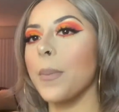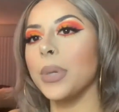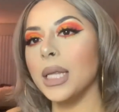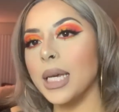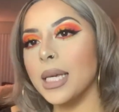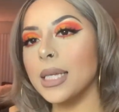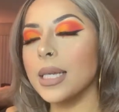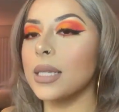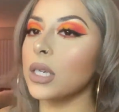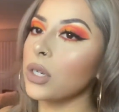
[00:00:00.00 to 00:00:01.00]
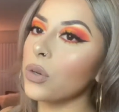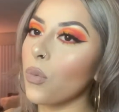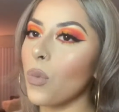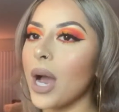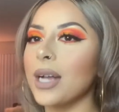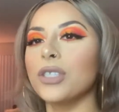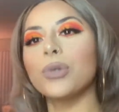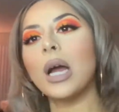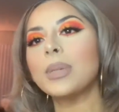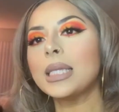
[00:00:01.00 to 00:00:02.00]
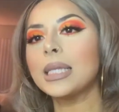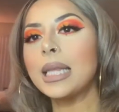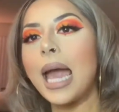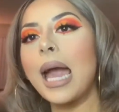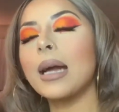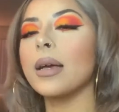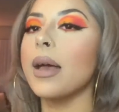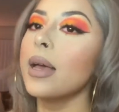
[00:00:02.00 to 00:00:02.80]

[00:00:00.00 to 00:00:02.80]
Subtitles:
please continue to watch, grab a snack,